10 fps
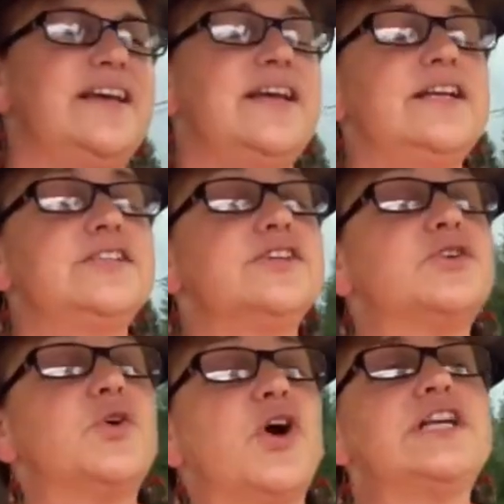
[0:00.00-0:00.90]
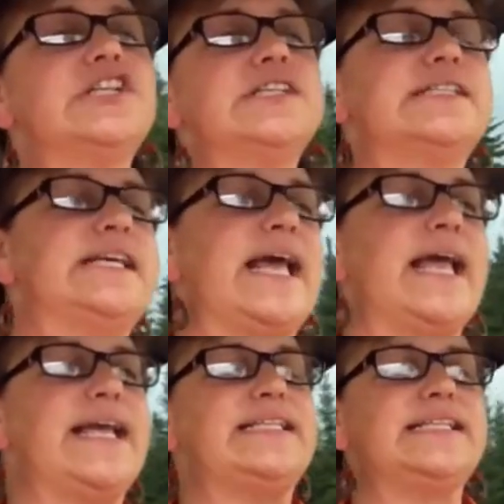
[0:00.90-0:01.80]
It is a gorgeous
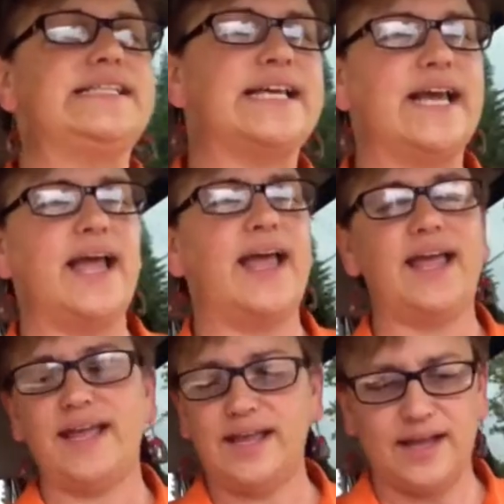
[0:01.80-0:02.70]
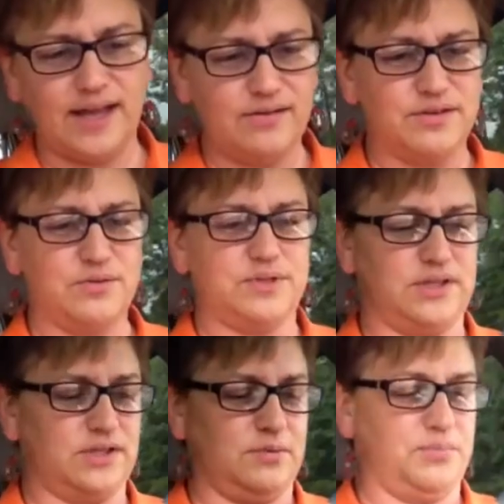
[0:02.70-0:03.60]
day today. I don't know what
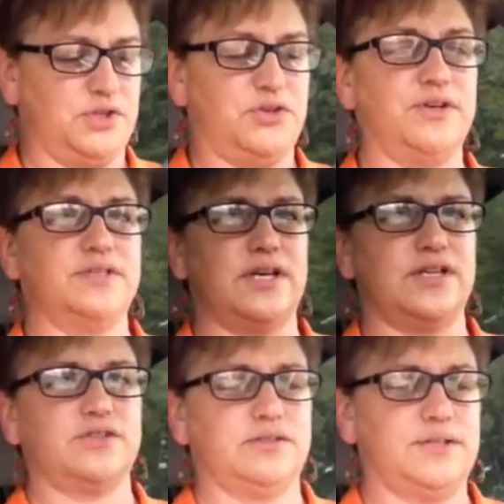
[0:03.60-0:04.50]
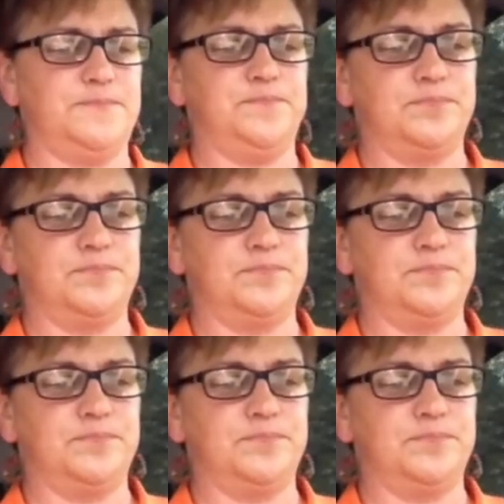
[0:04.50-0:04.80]
the temperature is actually.